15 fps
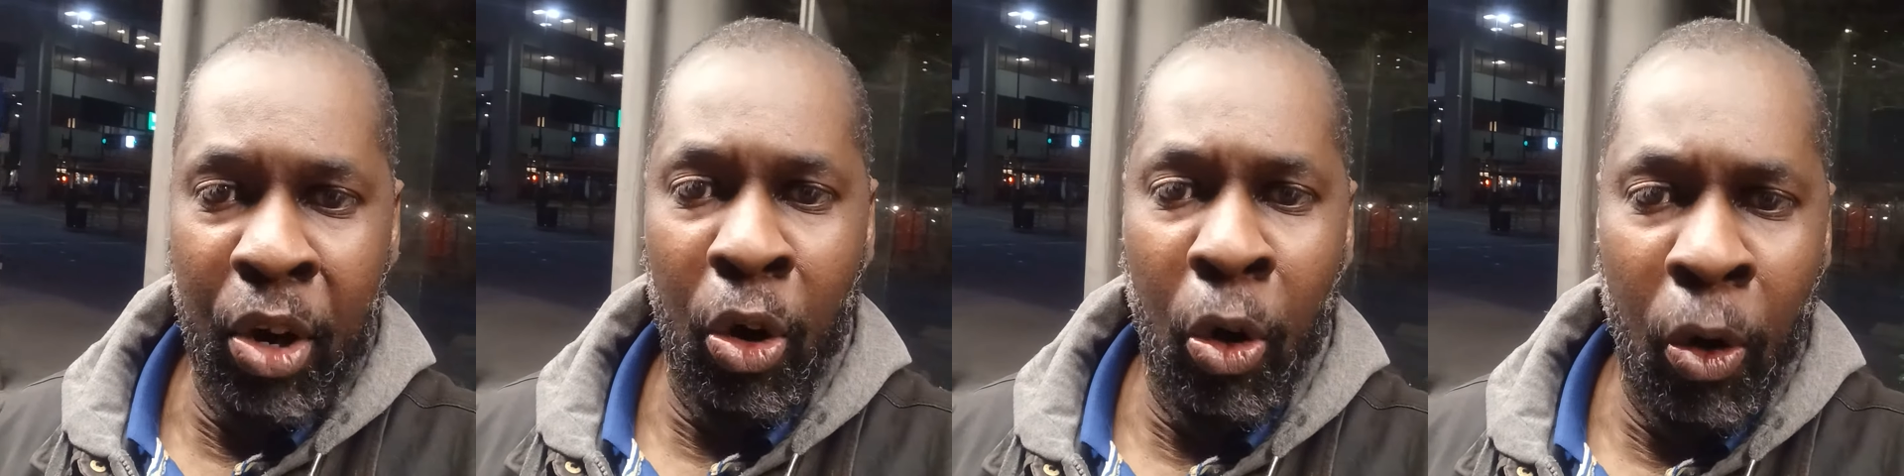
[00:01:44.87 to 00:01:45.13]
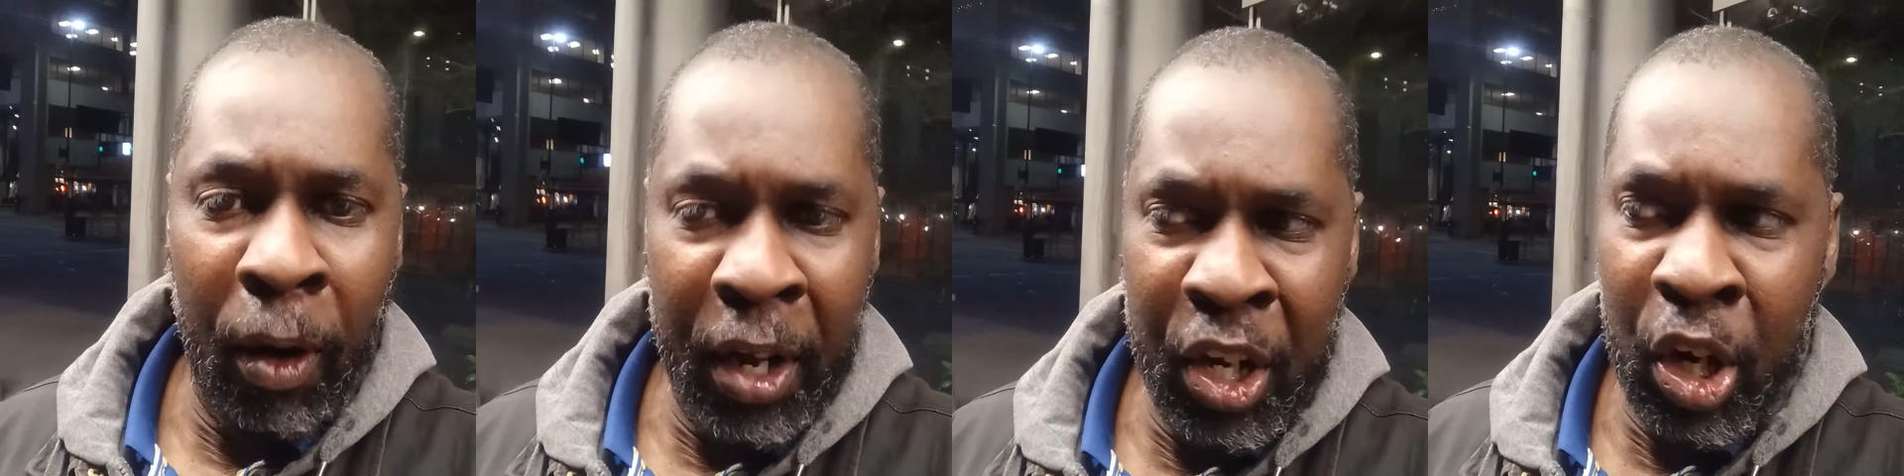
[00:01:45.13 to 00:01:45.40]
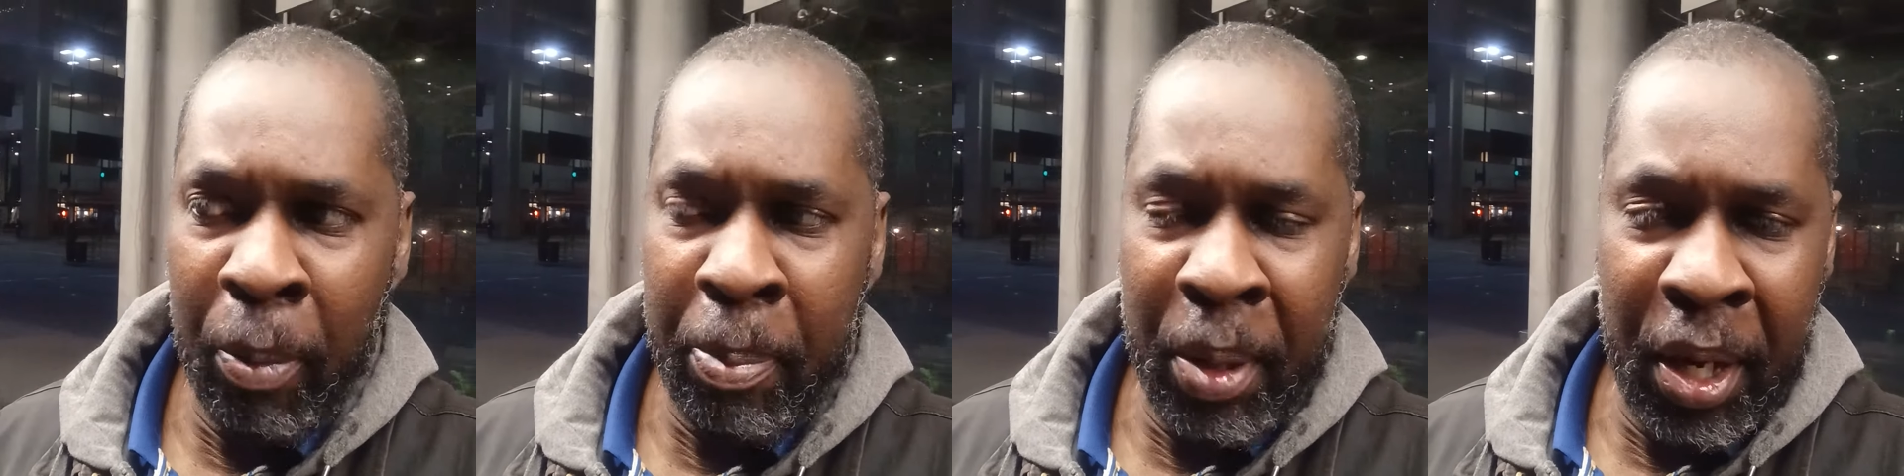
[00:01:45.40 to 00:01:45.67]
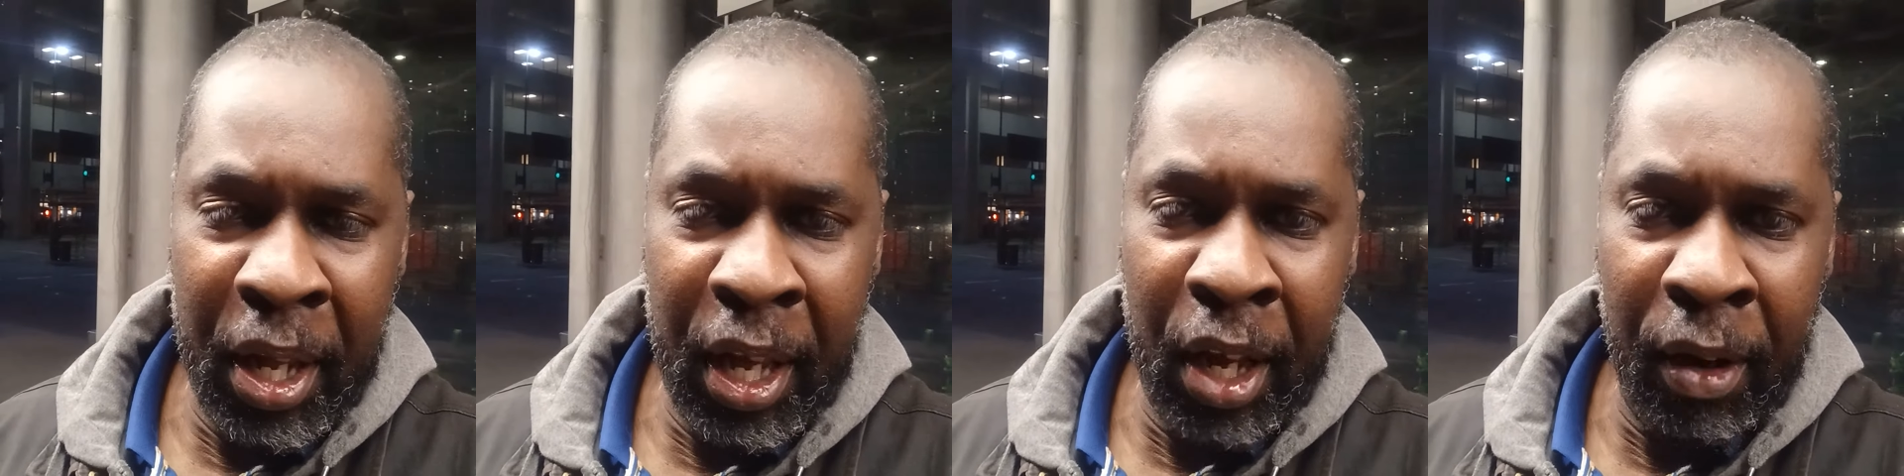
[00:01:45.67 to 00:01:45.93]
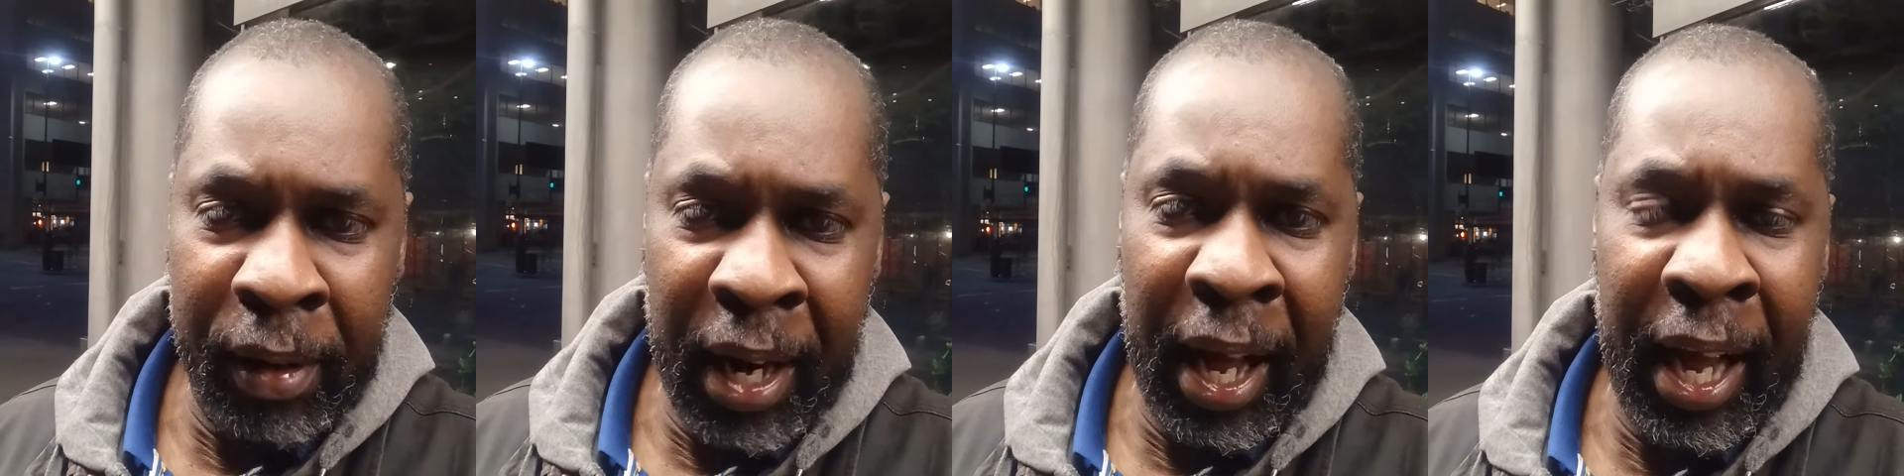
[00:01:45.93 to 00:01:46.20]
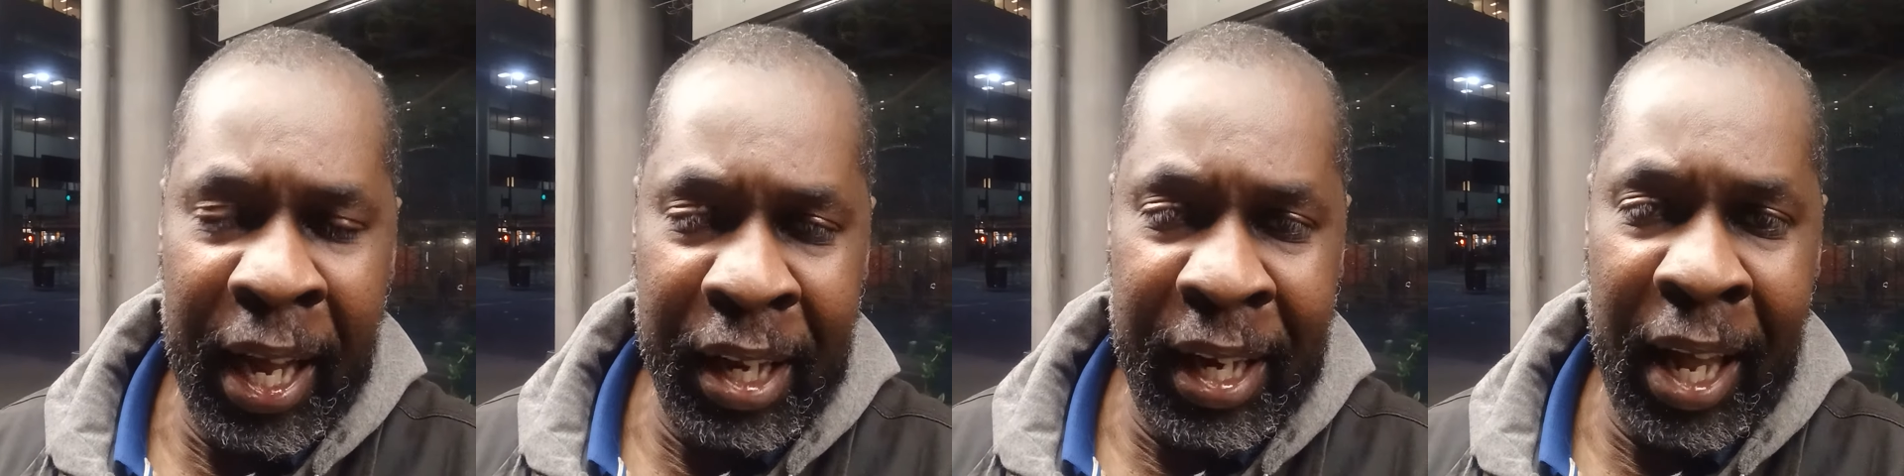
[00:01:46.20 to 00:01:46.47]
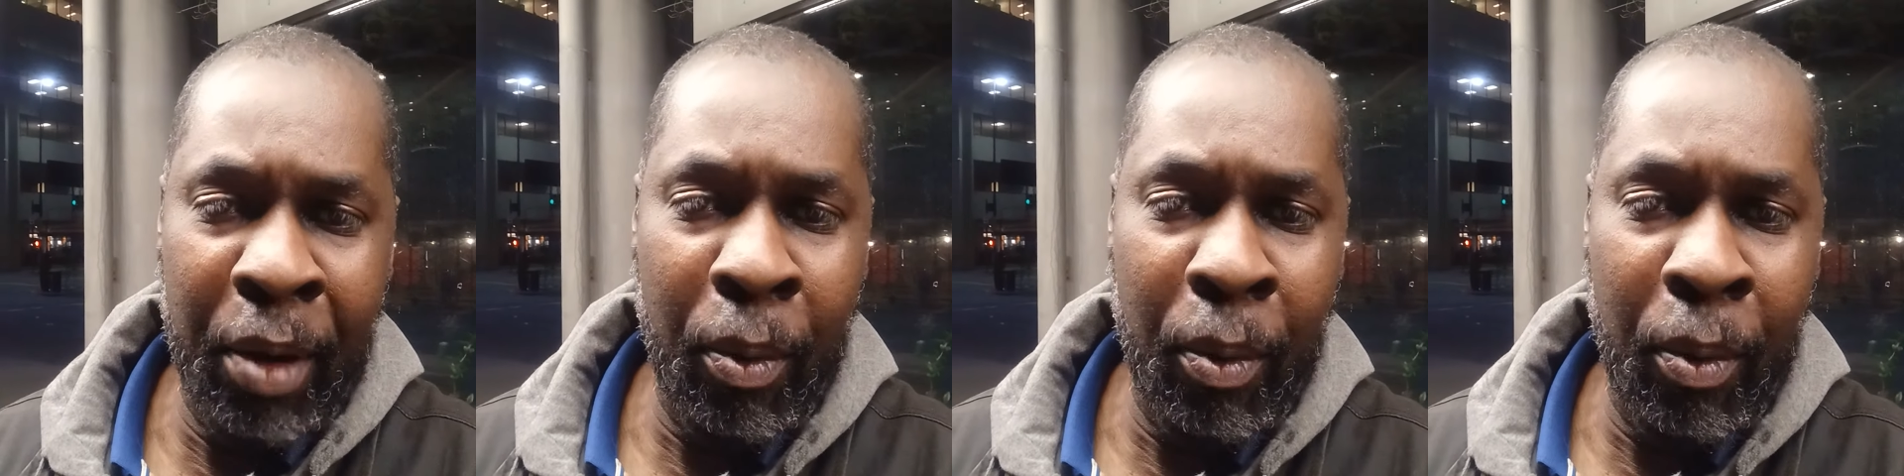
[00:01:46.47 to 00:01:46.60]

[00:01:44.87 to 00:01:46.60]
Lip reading: or end up in hell. Now, if they